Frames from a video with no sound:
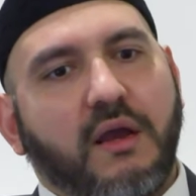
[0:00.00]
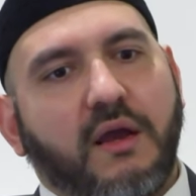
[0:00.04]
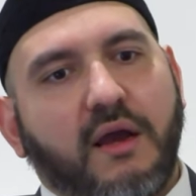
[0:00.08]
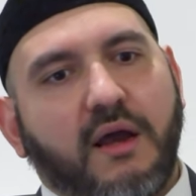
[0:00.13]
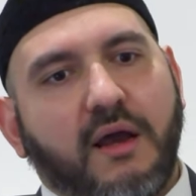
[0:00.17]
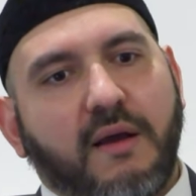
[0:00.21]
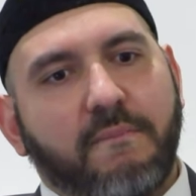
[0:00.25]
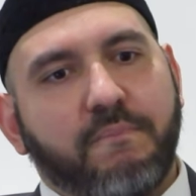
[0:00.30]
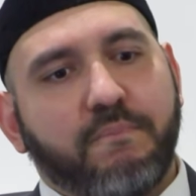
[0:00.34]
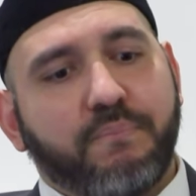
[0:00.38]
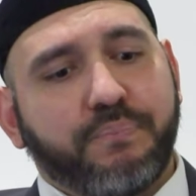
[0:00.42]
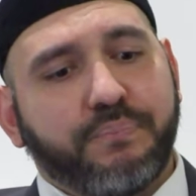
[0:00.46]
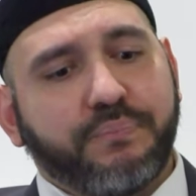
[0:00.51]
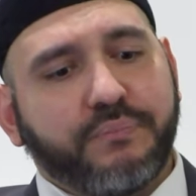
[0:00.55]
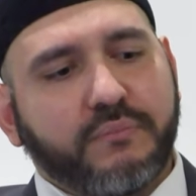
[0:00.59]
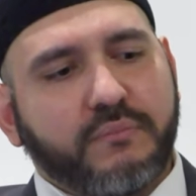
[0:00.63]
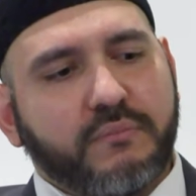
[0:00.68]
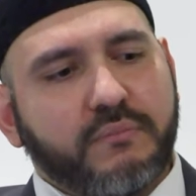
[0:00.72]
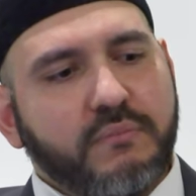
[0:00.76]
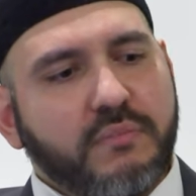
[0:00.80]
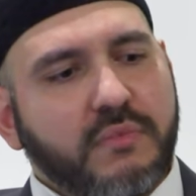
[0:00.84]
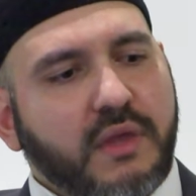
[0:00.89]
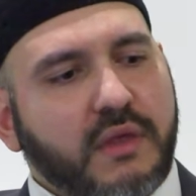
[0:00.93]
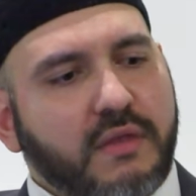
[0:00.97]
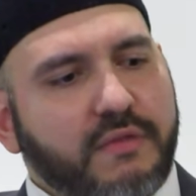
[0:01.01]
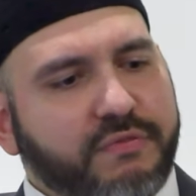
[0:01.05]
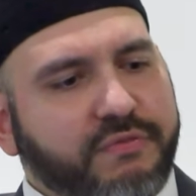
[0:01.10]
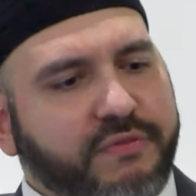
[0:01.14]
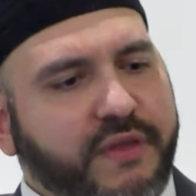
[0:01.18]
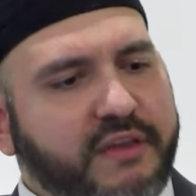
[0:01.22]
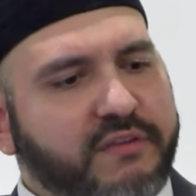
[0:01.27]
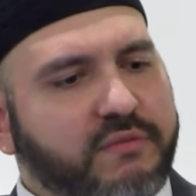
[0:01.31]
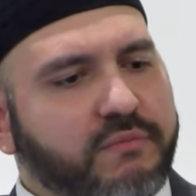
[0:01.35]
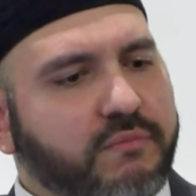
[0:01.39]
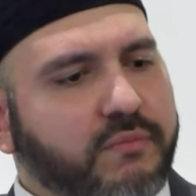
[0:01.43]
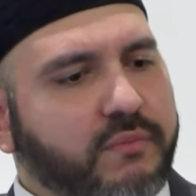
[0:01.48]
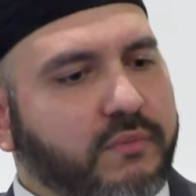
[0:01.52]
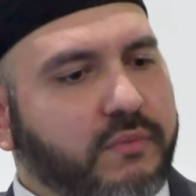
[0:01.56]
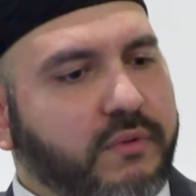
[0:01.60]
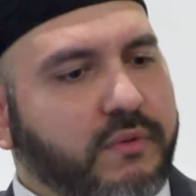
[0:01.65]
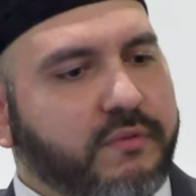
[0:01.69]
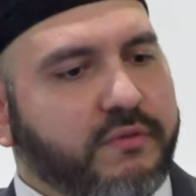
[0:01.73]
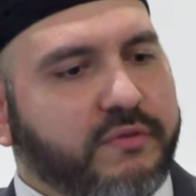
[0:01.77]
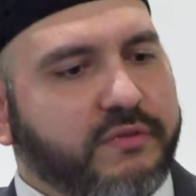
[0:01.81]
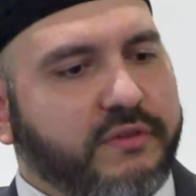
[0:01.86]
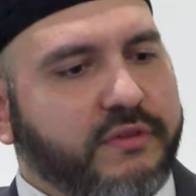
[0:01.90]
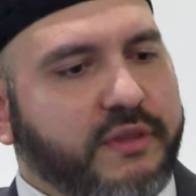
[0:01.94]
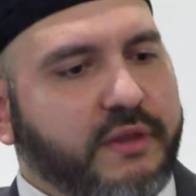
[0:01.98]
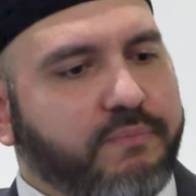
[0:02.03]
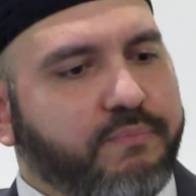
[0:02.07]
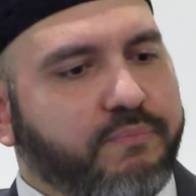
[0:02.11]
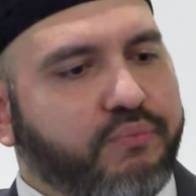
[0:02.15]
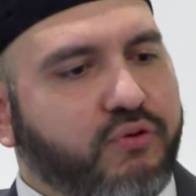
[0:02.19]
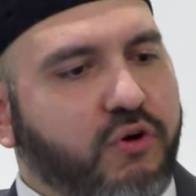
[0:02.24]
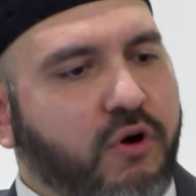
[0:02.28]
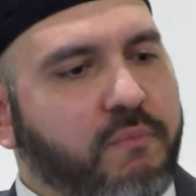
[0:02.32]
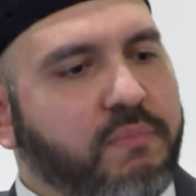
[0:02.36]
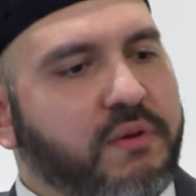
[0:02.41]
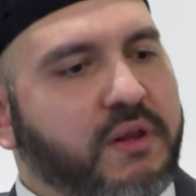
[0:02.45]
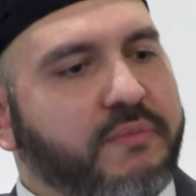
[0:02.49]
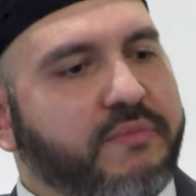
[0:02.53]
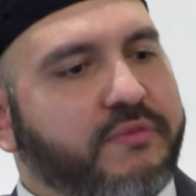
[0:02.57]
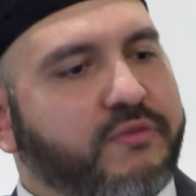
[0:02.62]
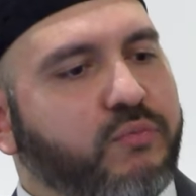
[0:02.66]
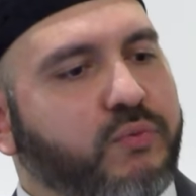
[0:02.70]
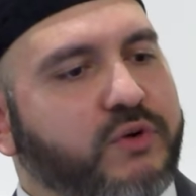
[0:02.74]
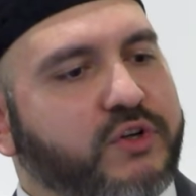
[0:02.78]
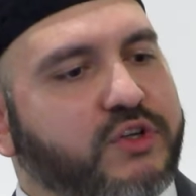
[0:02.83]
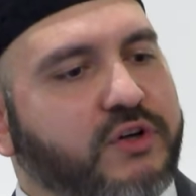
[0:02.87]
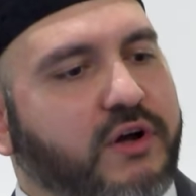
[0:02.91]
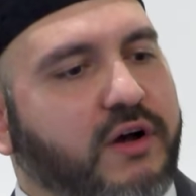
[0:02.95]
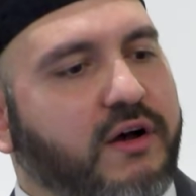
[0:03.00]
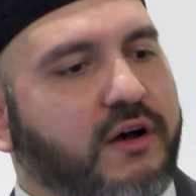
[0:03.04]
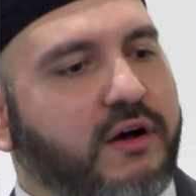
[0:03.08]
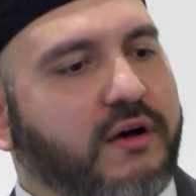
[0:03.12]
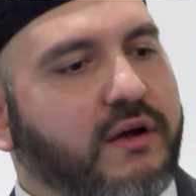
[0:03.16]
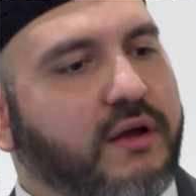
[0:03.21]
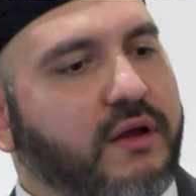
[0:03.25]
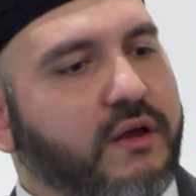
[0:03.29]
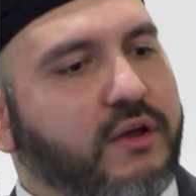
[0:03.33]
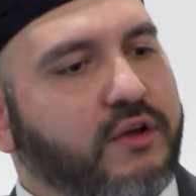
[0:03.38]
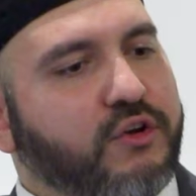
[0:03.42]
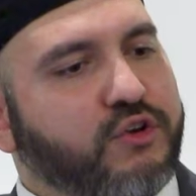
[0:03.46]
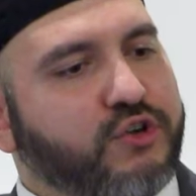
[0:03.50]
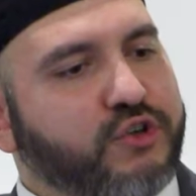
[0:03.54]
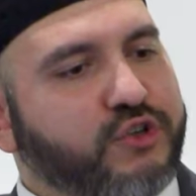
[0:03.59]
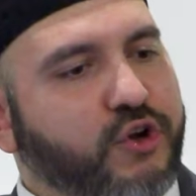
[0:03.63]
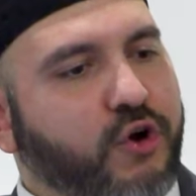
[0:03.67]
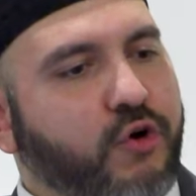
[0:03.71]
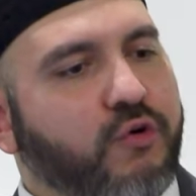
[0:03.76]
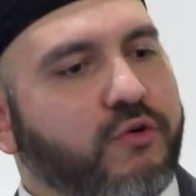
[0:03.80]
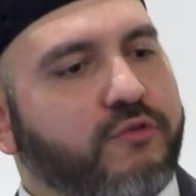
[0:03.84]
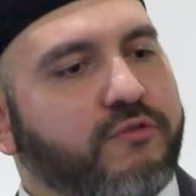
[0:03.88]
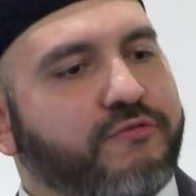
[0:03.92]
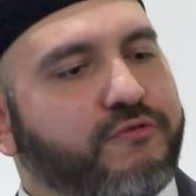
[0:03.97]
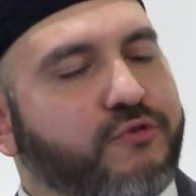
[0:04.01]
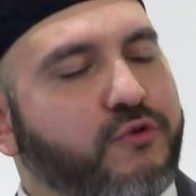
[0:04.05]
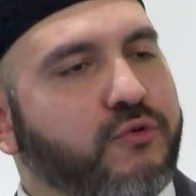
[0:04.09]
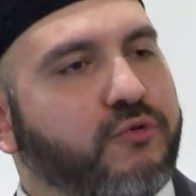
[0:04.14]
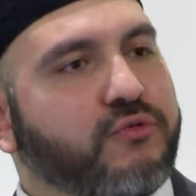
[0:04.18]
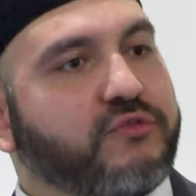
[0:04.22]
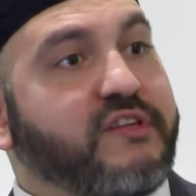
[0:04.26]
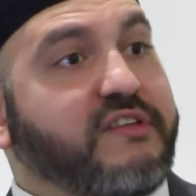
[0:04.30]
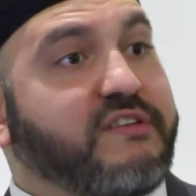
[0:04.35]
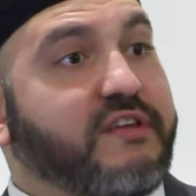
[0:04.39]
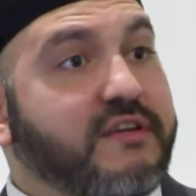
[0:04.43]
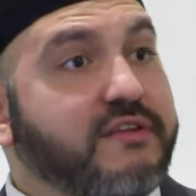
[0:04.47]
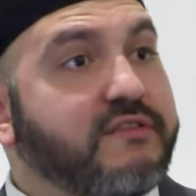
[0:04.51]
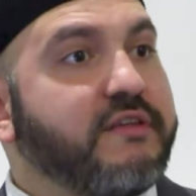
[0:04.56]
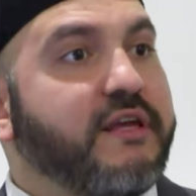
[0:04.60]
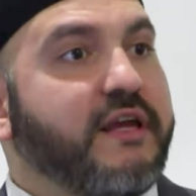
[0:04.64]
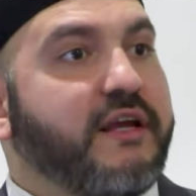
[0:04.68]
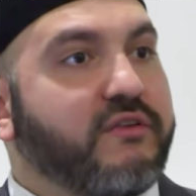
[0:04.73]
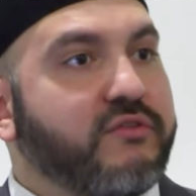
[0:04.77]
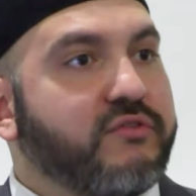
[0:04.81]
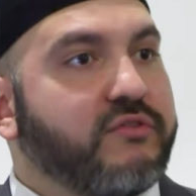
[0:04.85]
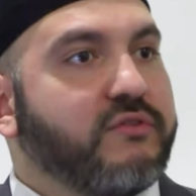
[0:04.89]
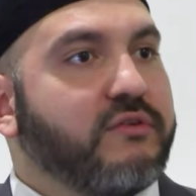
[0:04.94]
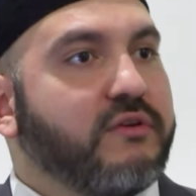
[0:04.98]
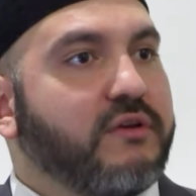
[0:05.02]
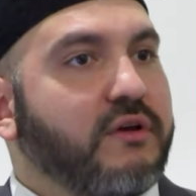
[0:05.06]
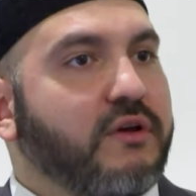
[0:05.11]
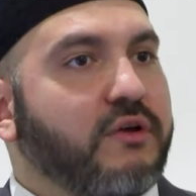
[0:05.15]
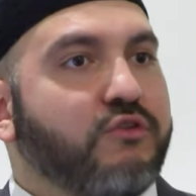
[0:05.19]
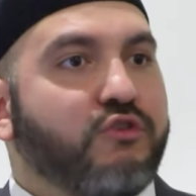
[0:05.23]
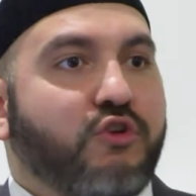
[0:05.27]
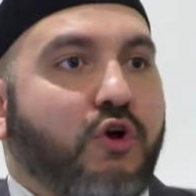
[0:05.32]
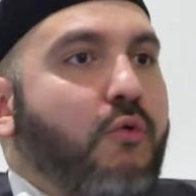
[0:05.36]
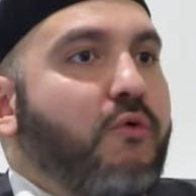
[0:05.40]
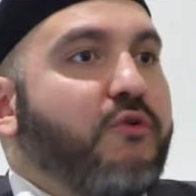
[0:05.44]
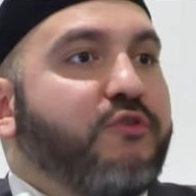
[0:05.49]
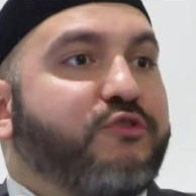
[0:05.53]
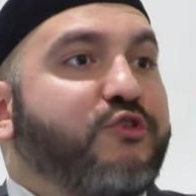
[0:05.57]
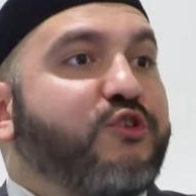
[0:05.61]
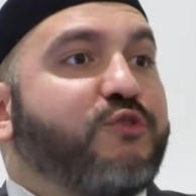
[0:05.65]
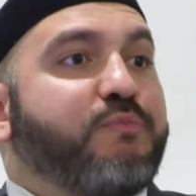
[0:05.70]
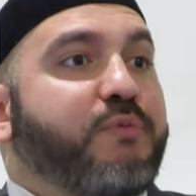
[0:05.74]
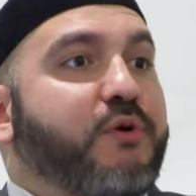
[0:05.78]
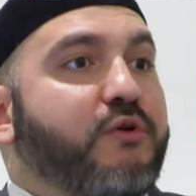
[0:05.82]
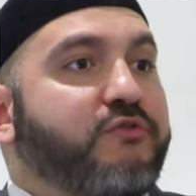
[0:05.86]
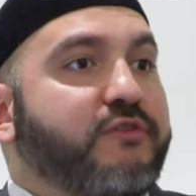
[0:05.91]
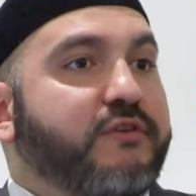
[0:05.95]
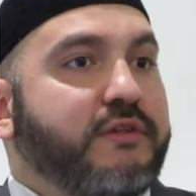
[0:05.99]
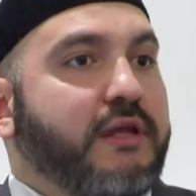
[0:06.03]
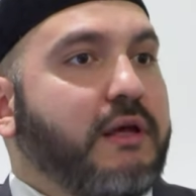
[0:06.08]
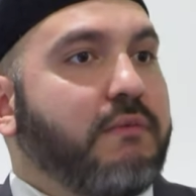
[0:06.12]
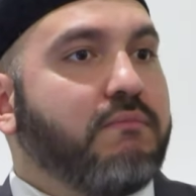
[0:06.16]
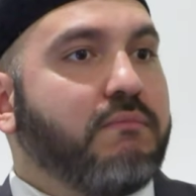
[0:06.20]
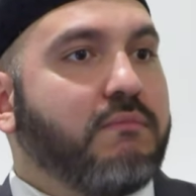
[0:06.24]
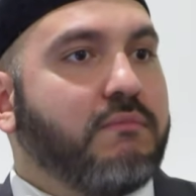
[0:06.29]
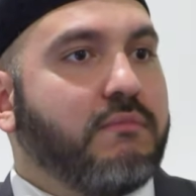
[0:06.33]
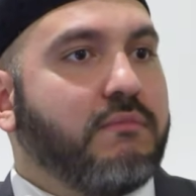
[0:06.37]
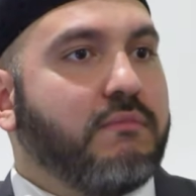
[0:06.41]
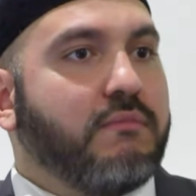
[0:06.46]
Um, there's the problems which are shown through statistics. No one's disputing them.